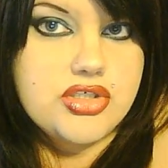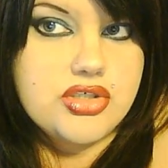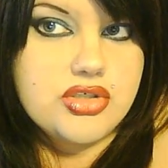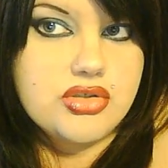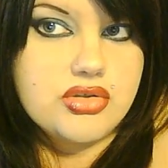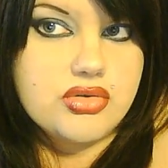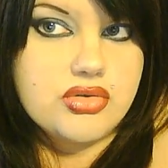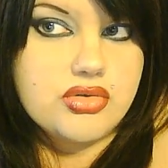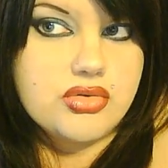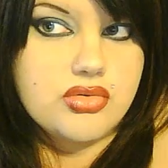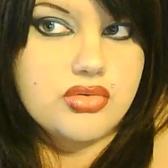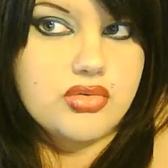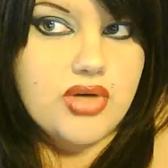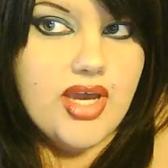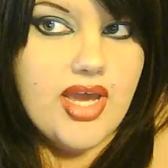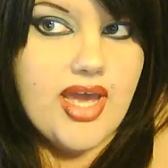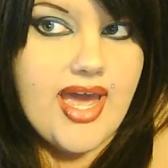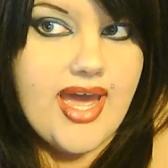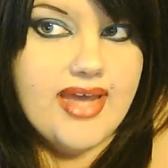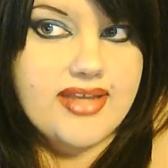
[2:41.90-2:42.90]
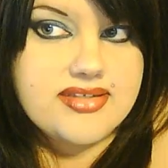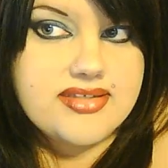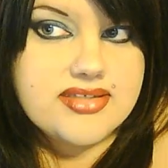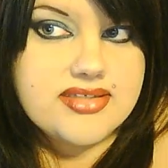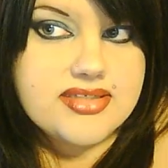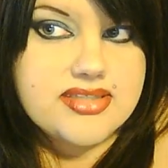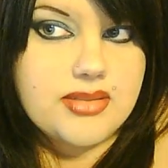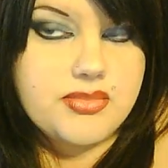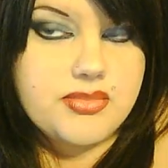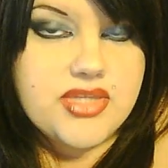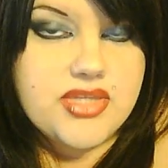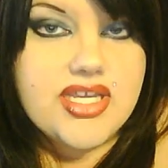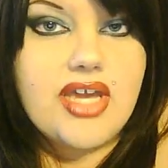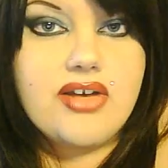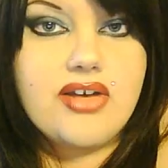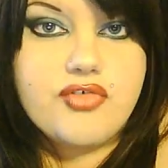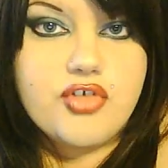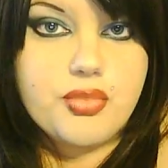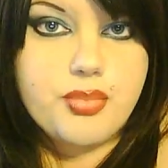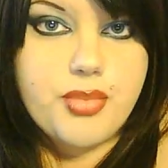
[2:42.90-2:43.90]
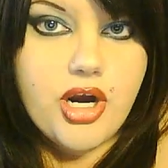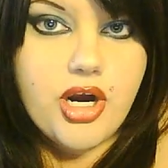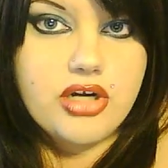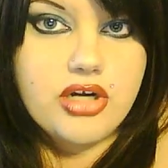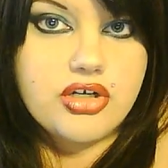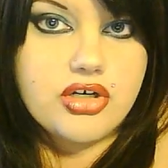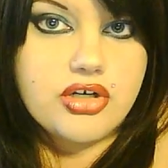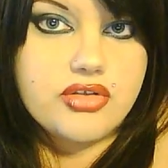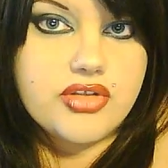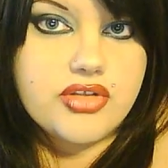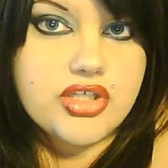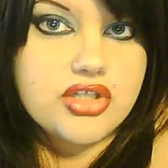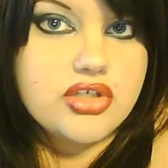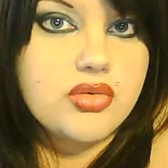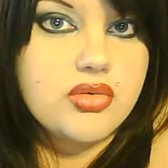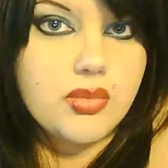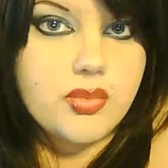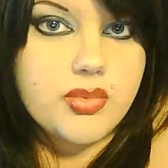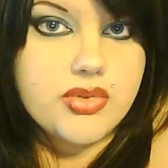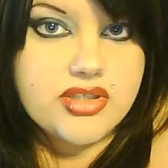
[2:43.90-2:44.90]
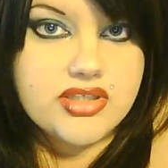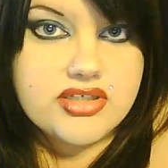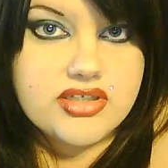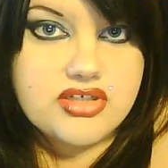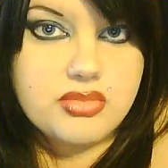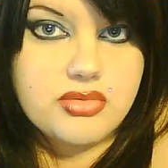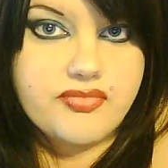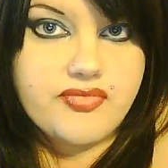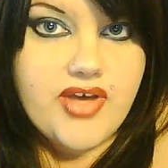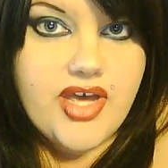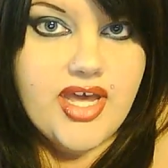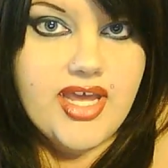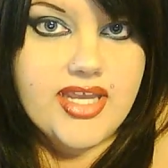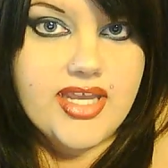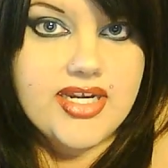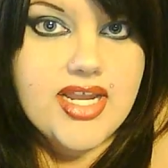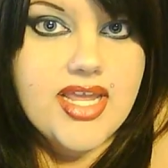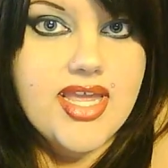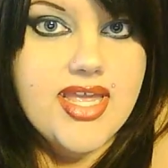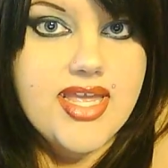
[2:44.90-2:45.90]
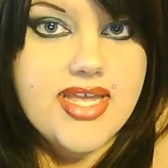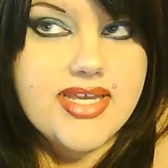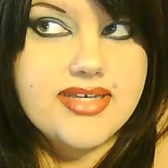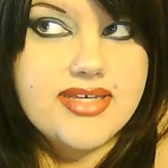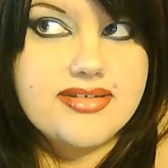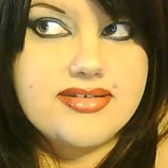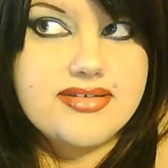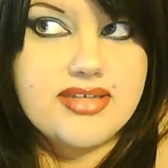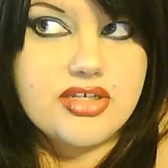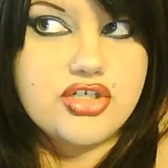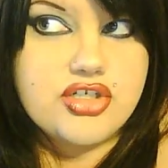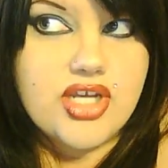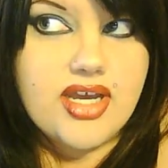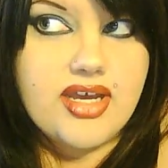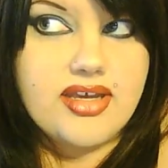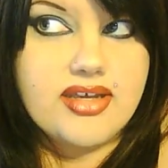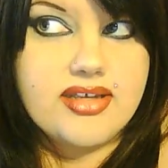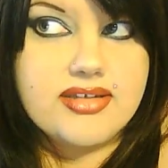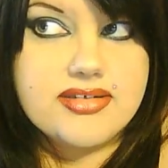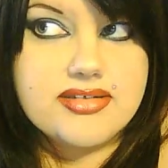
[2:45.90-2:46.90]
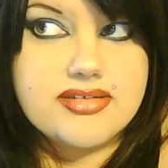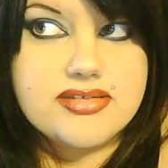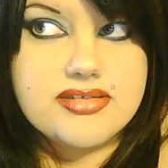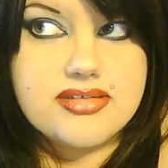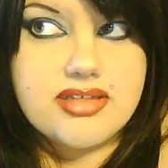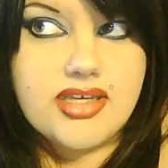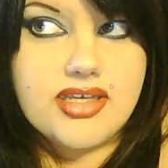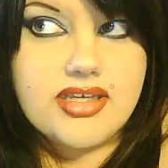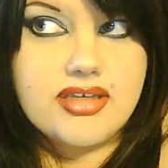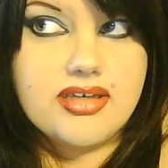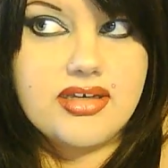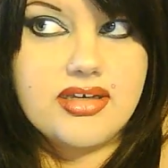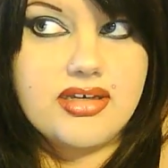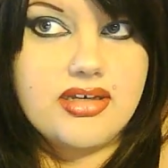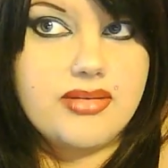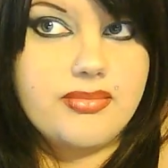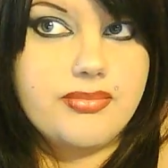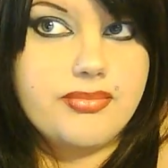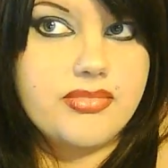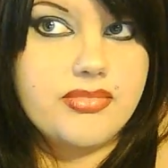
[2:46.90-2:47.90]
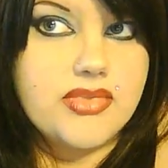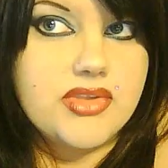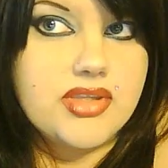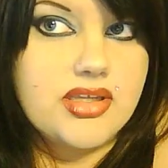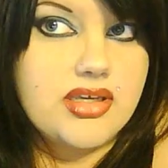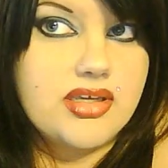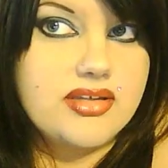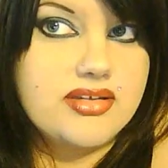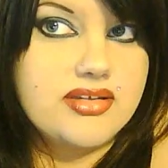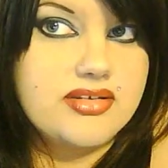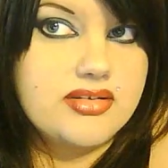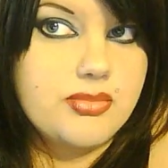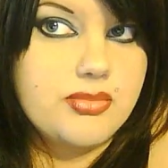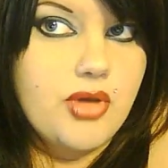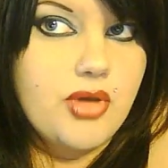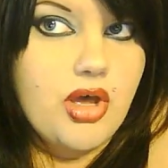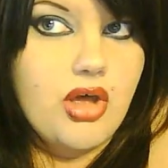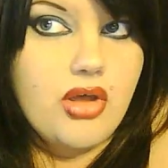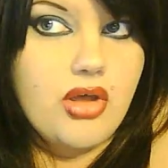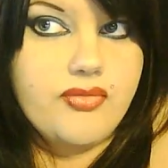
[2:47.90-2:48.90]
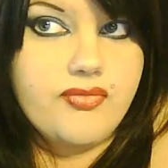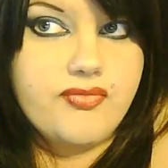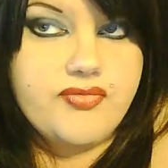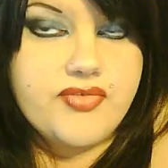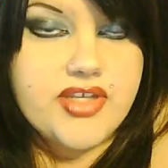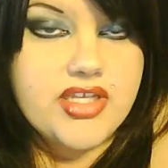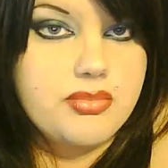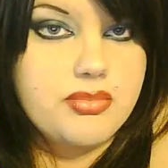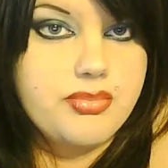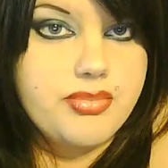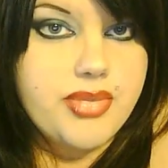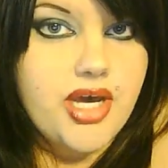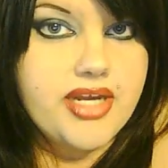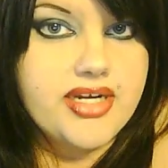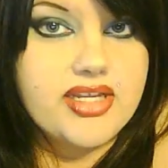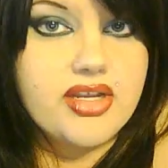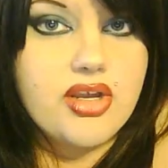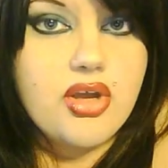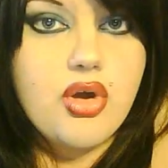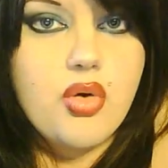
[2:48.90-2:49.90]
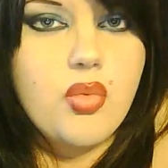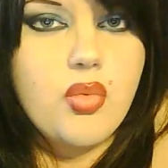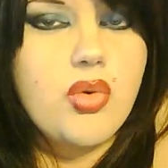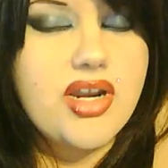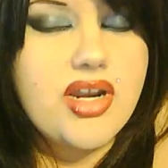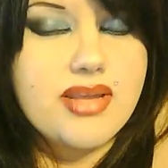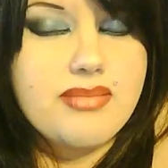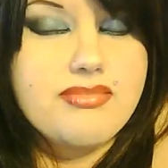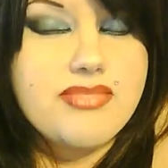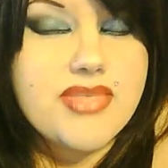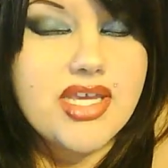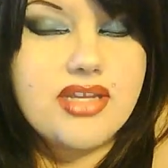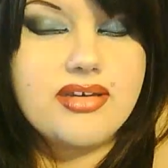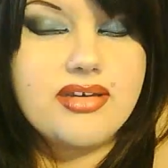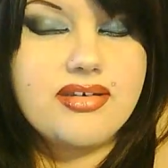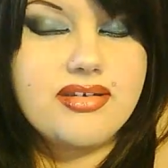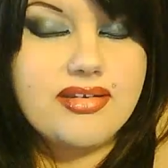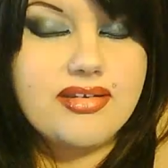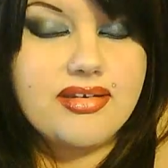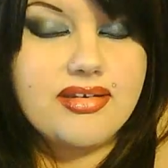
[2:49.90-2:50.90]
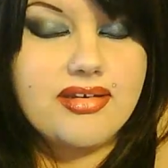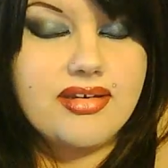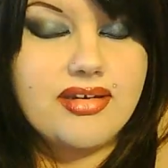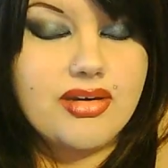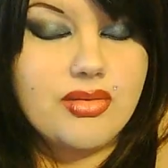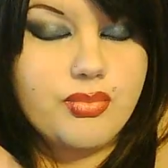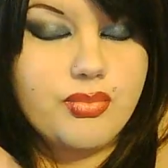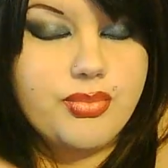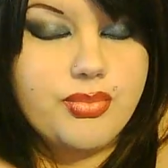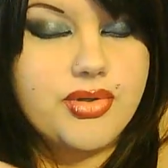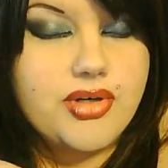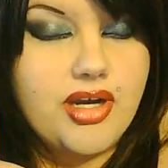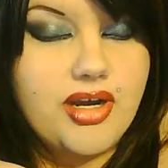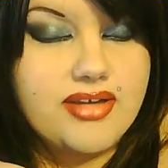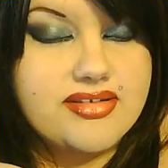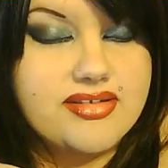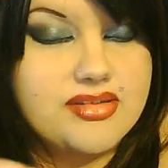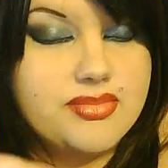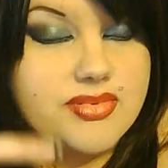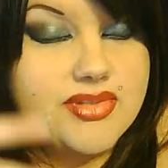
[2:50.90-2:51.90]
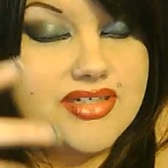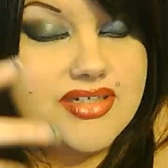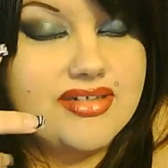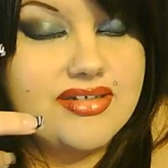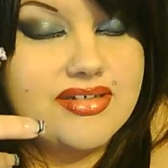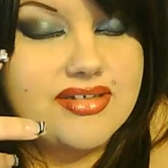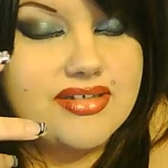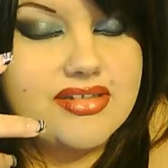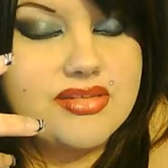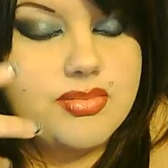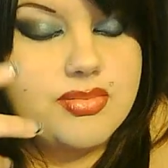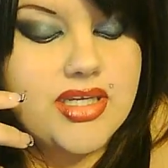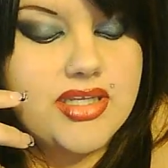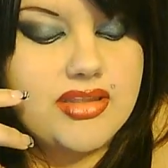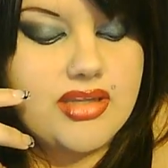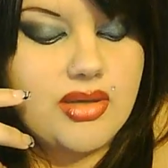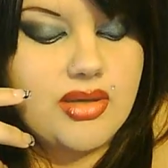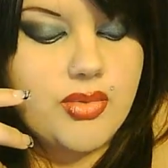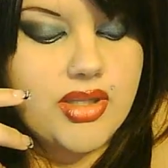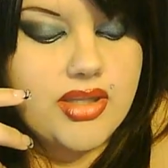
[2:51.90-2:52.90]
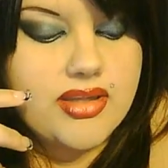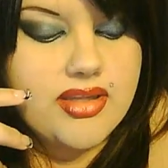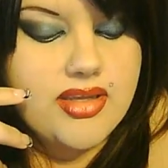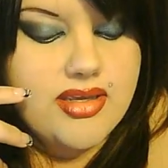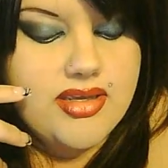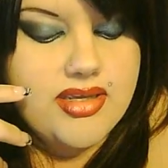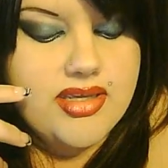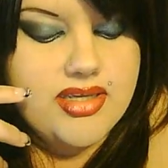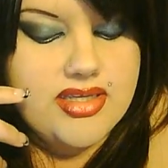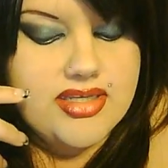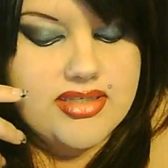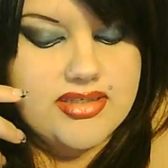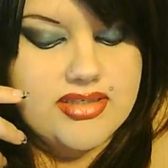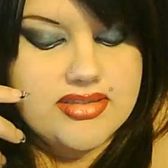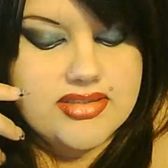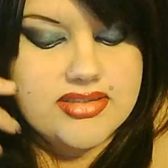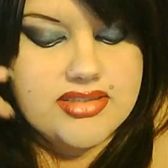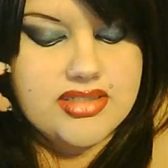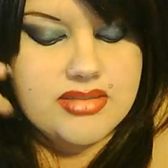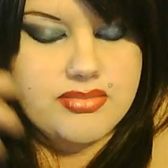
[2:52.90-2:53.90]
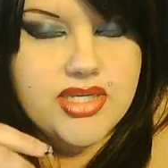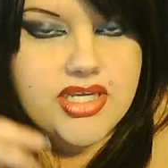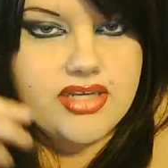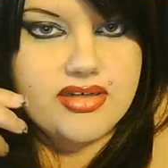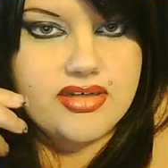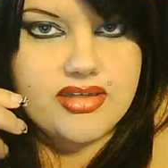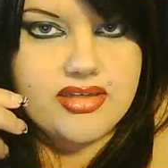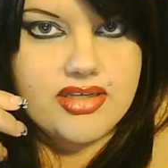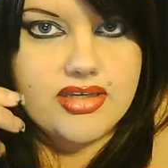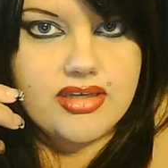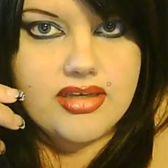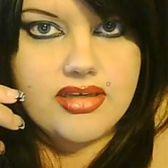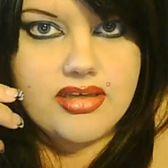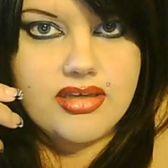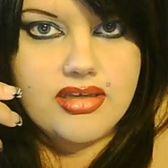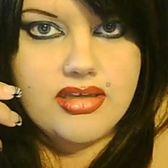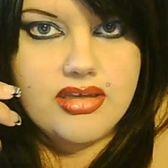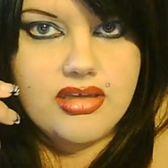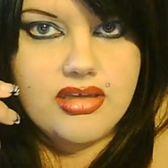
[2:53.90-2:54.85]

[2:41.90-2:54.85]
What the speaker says: to ask something out of your partner that you aren't willing to provide, such as, like, a small, fit body. What I meant, and possibly didn't explain that well, is demanding